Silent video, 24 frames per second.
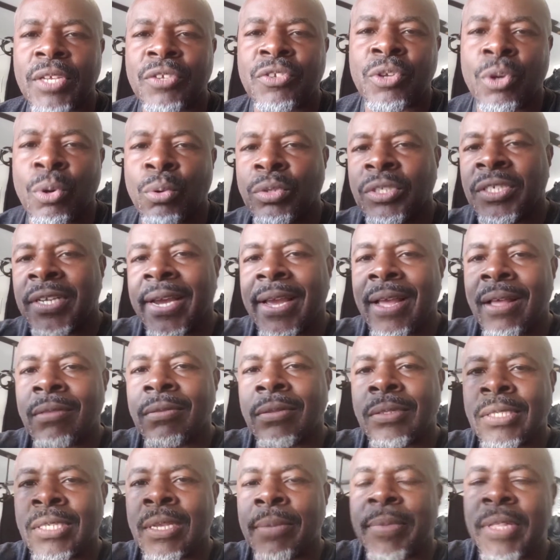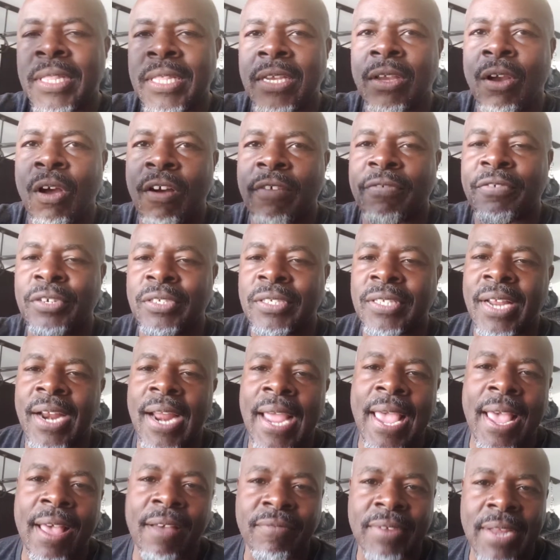So check out some of the offers that
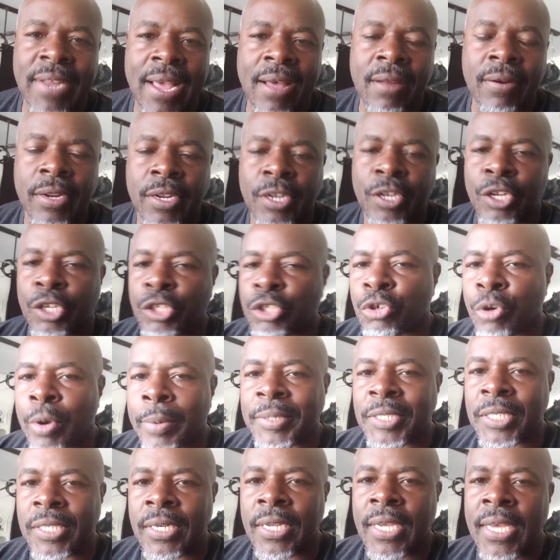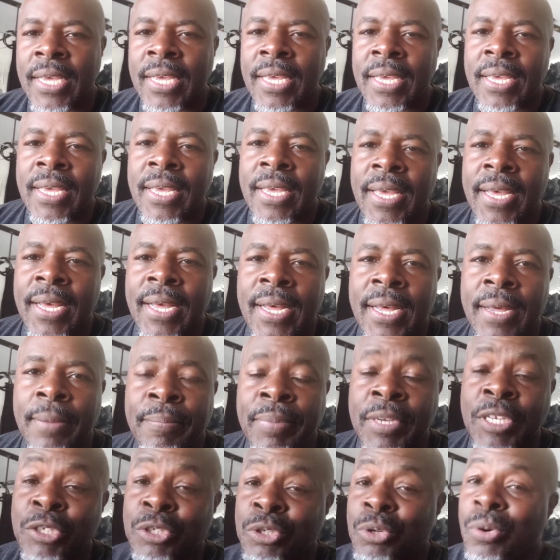I have down in the description.
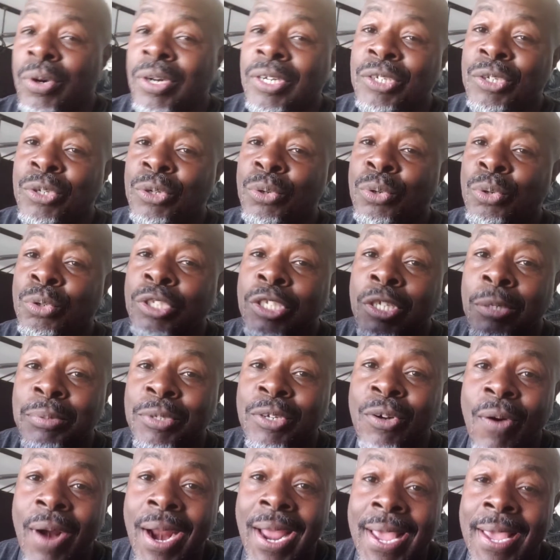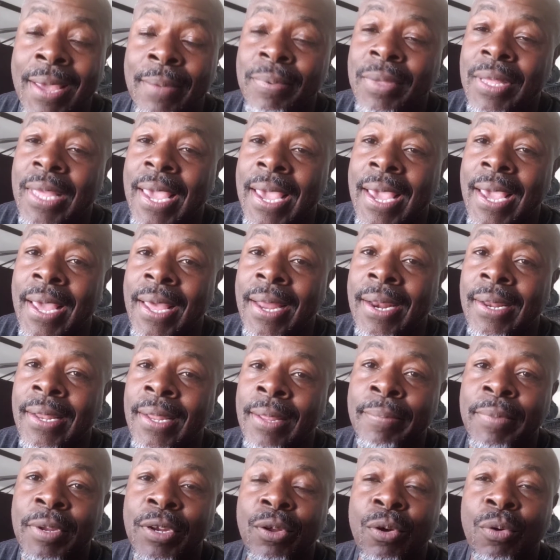Be sure to subscribe and
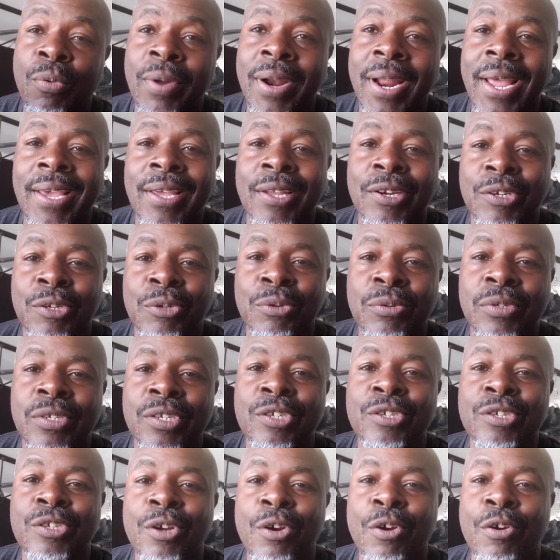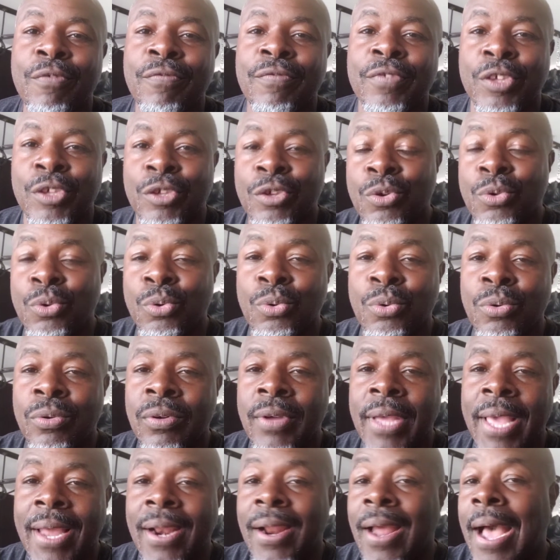let me know what I could do to serve you
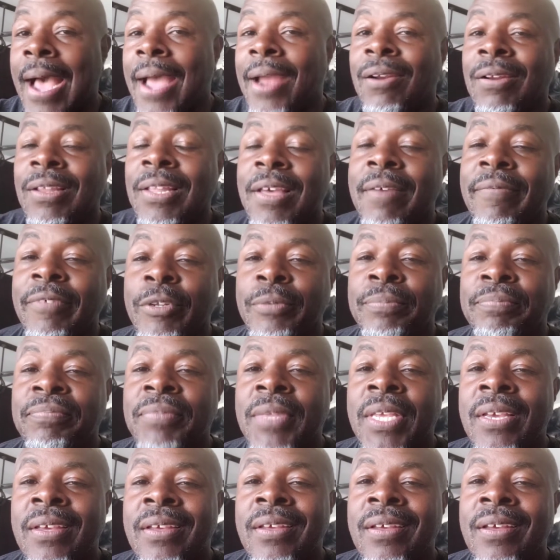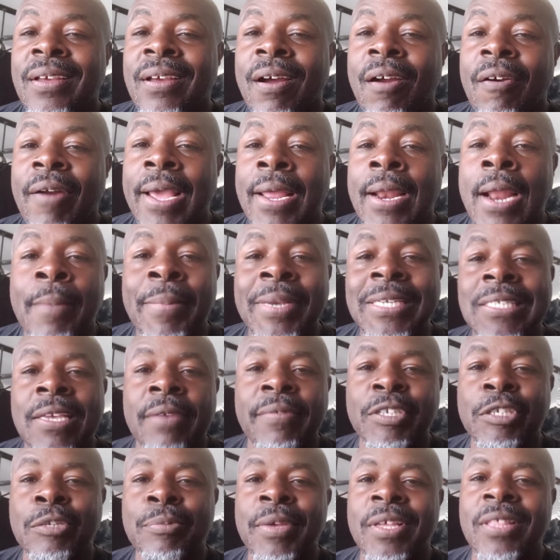at a higher level. All right, I'm
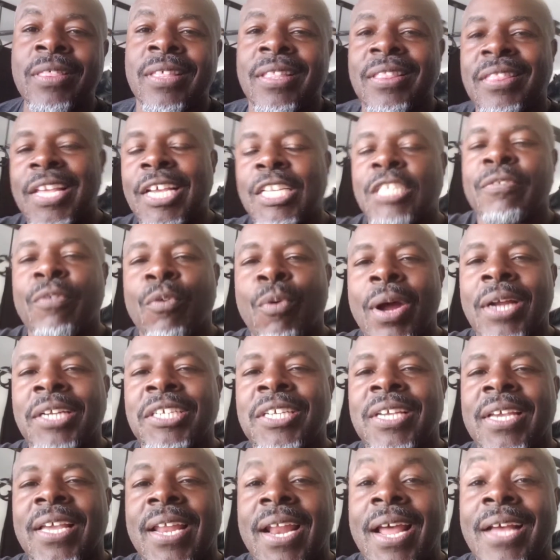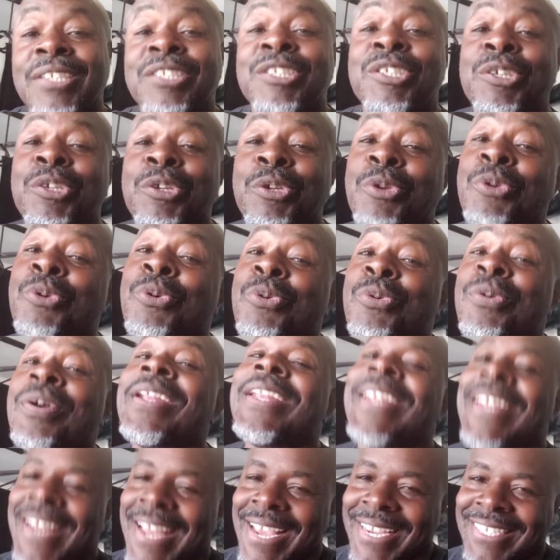Xavier Smith, and thanks for watching, and I'll see you
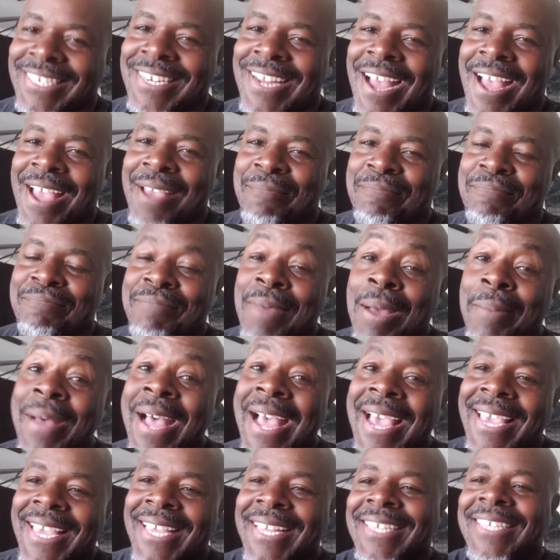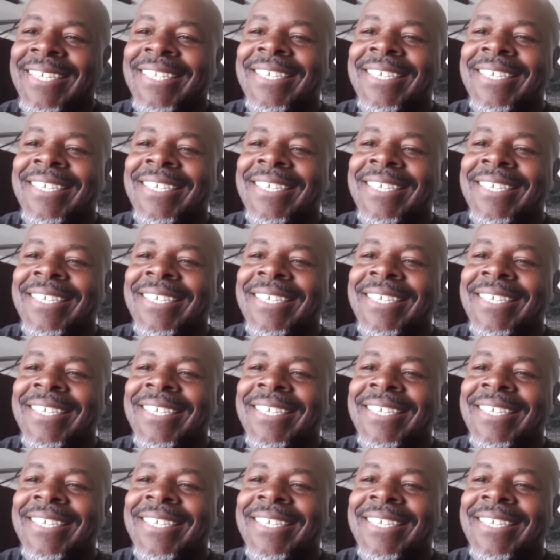next time. Bye-bye.